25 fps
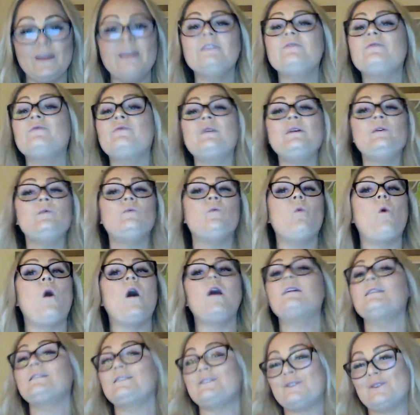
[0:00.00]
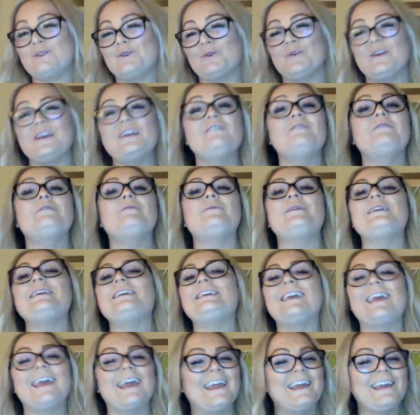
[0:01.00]
if we want to, if we
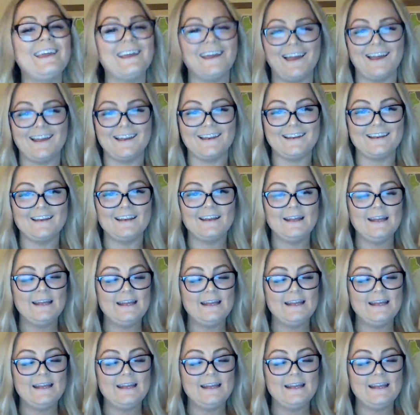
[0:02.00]
can.